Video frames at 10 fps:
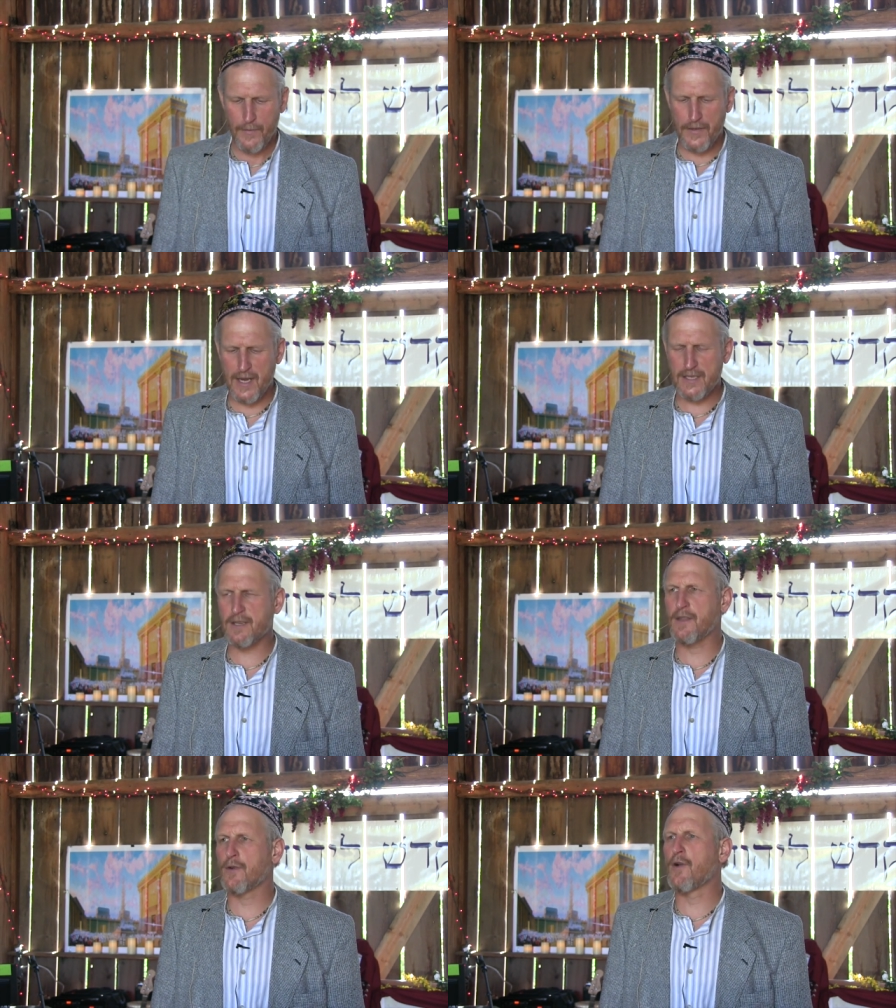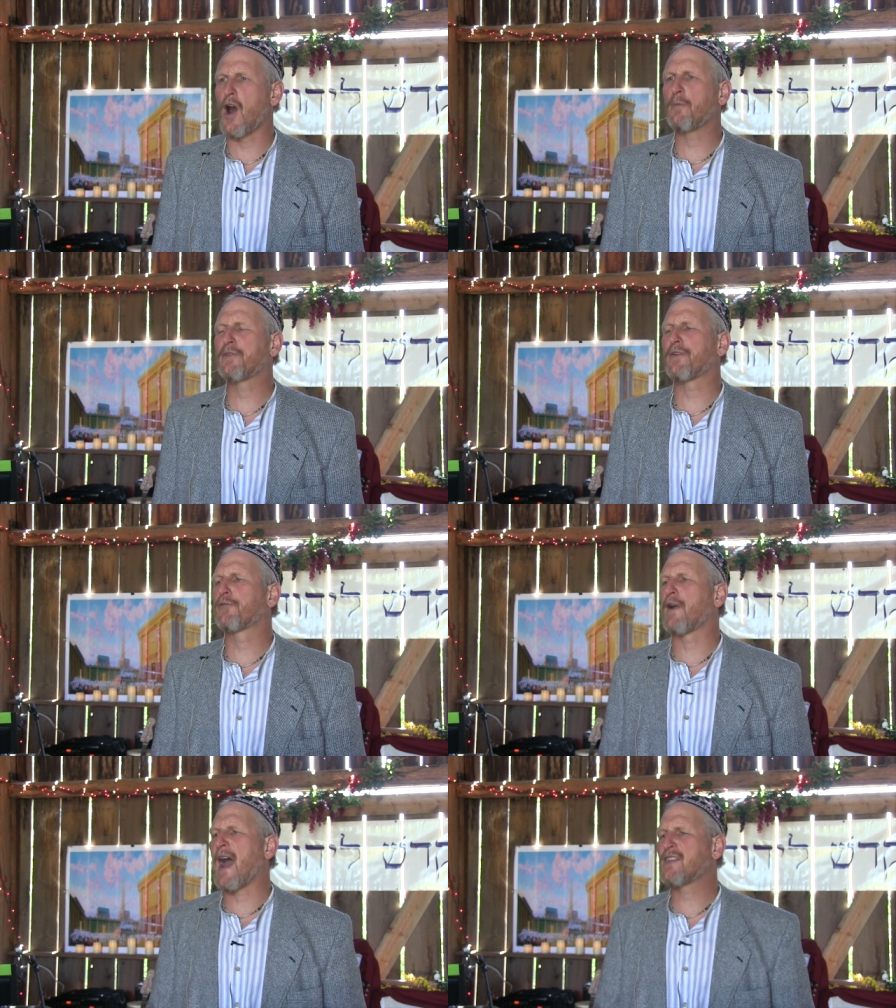These are the robes
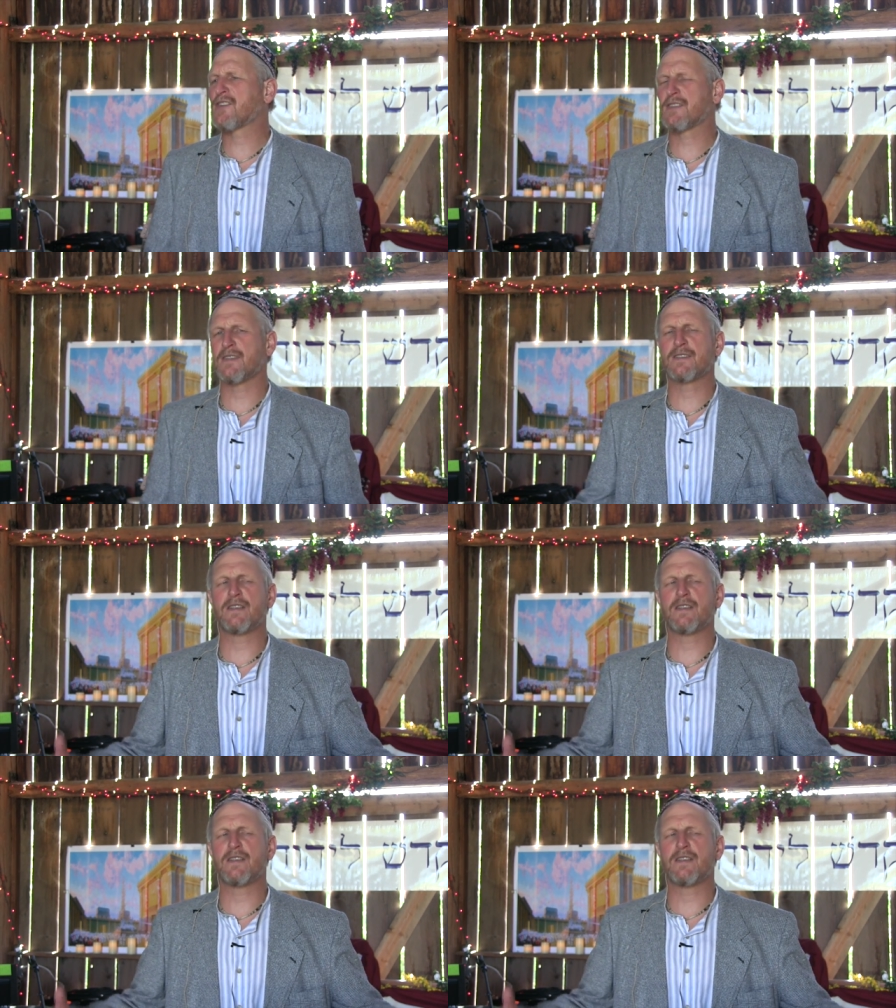of righteousness,